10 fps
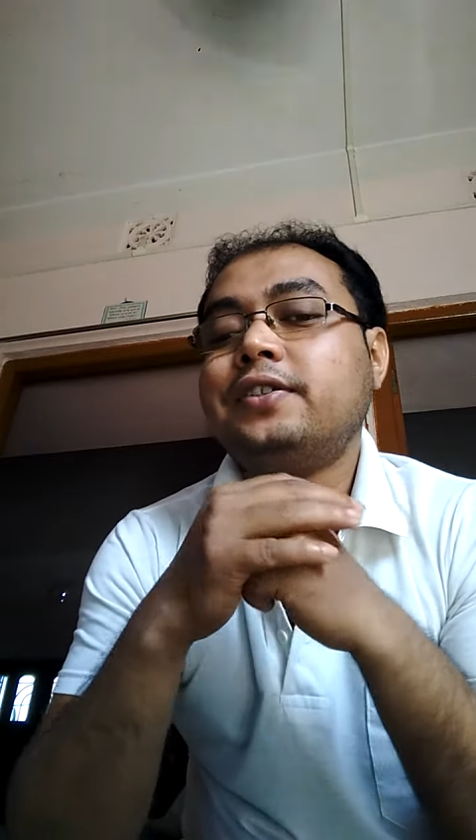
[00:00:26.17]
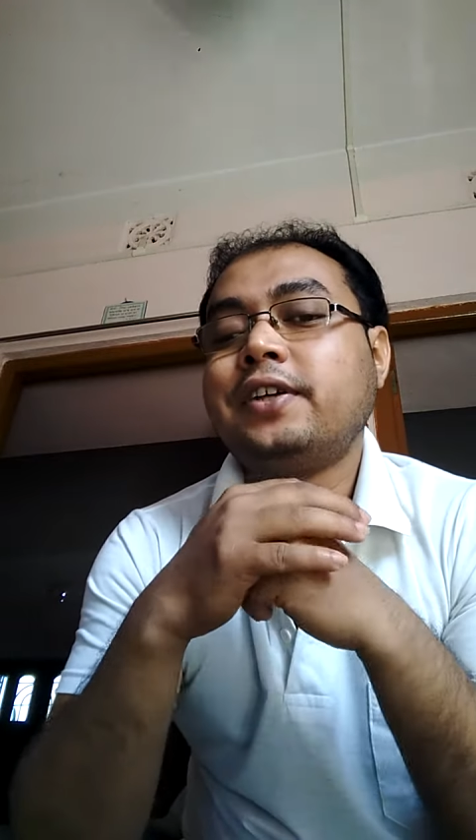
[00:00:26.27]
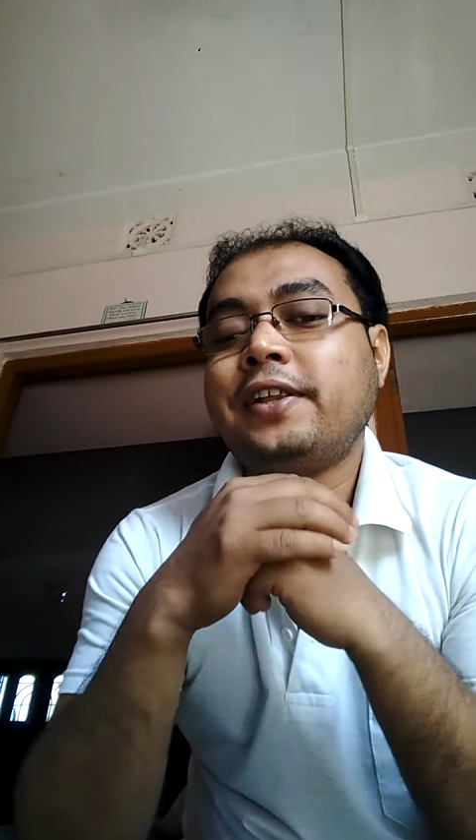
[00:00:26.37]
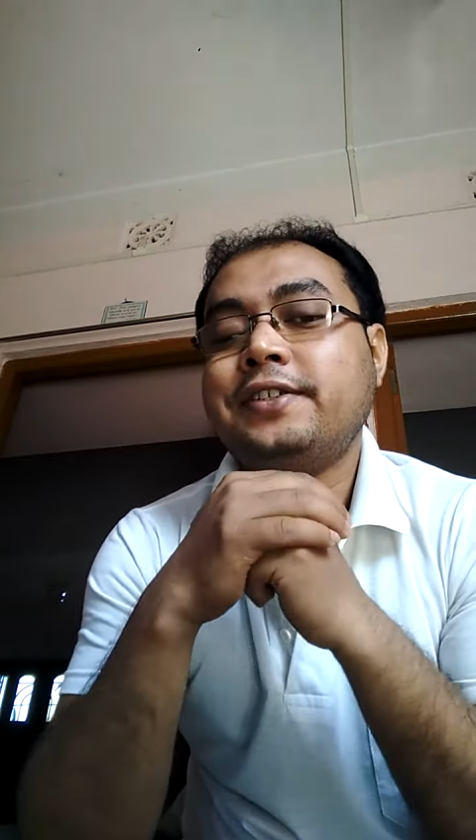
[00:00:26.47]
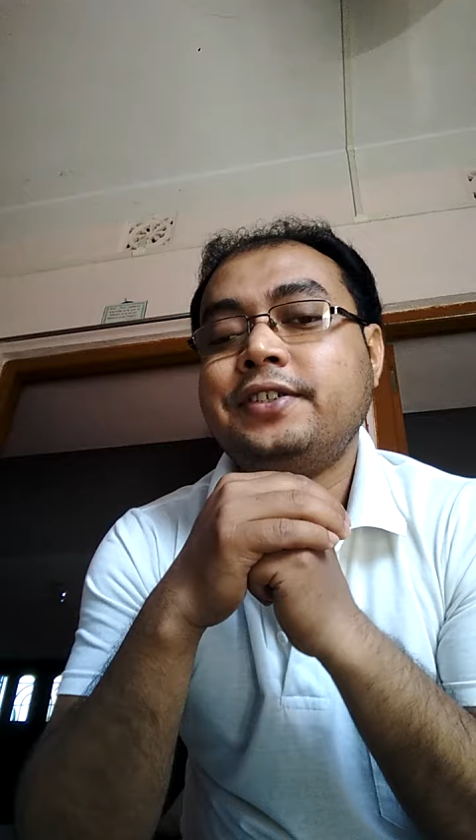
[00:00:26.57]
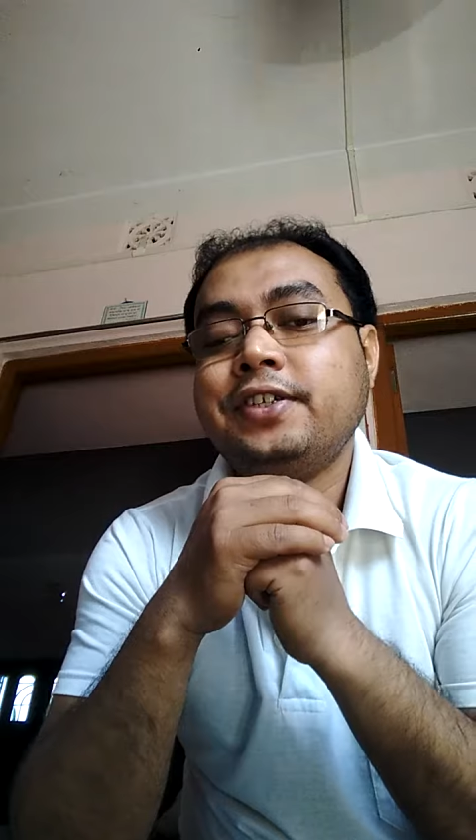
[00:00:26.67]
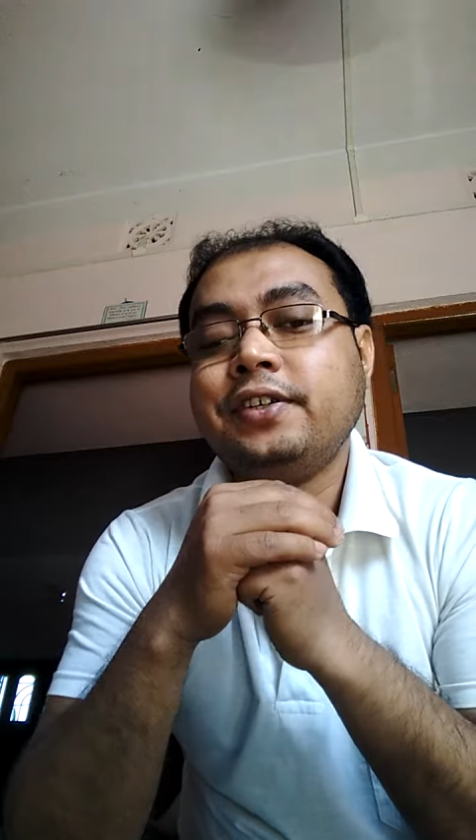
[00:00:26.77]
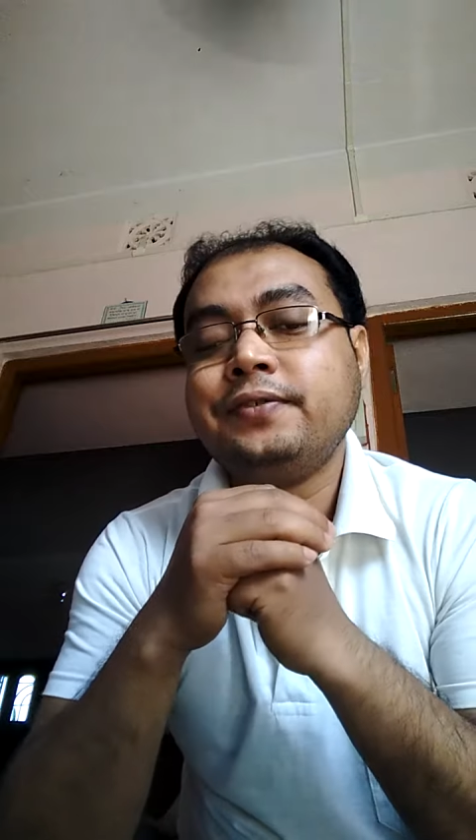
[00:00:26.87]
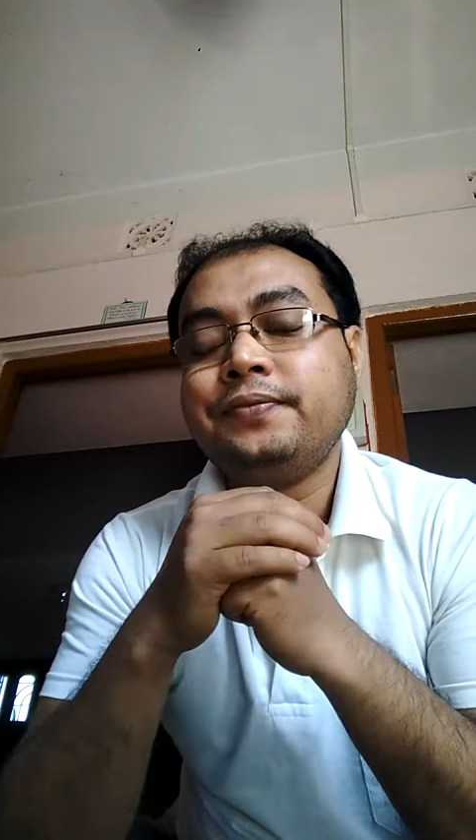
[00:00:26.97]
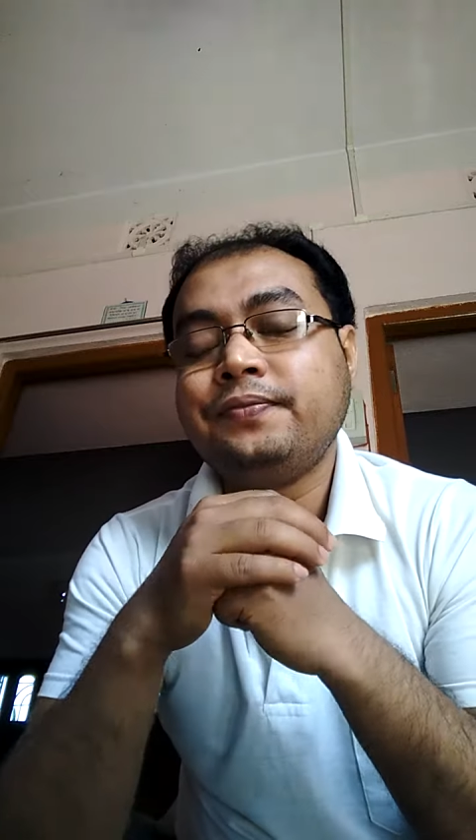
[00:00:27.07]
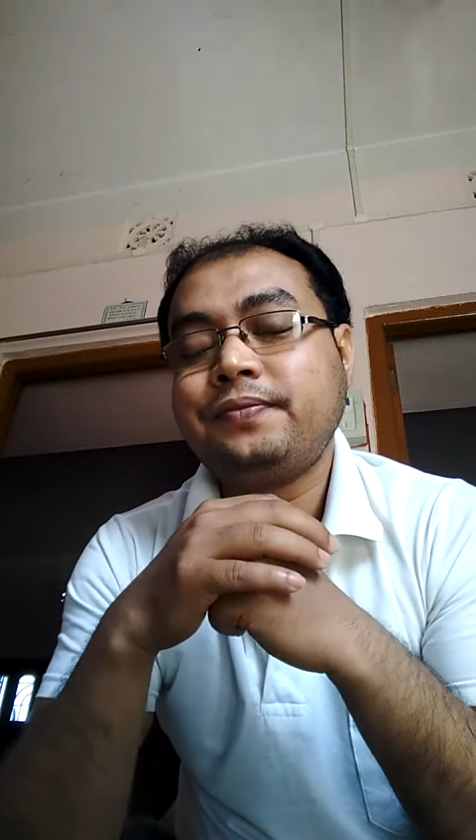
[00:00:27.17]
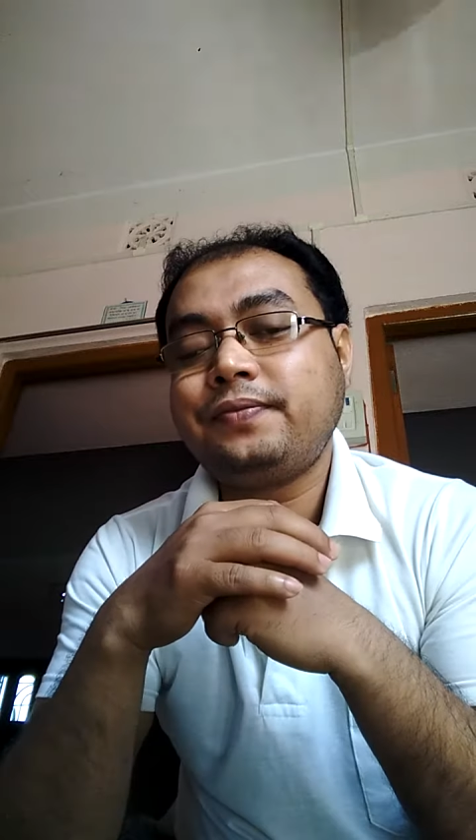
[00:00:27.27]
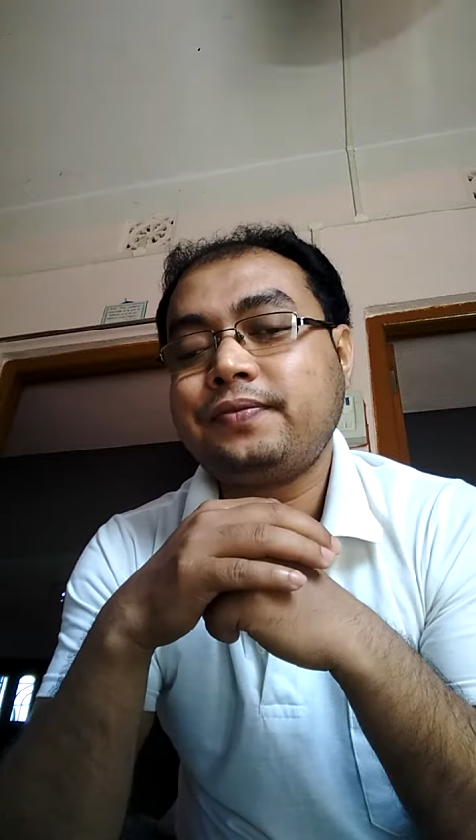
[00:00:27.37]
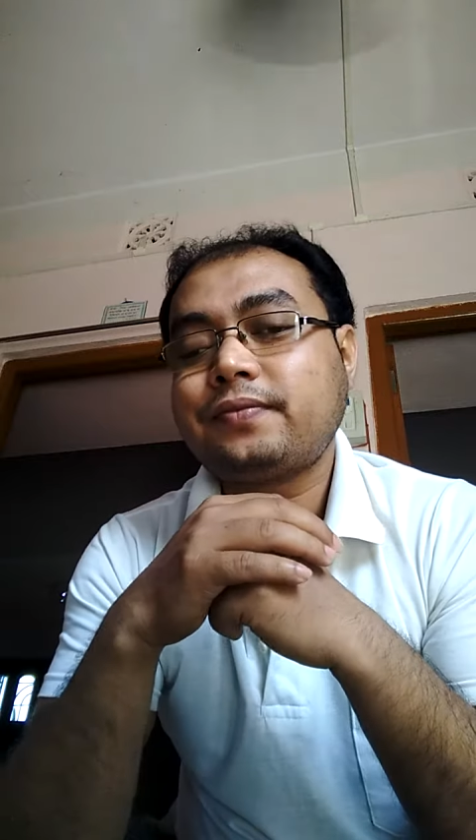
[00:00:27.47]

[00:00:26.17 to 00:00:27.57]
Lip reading: challenging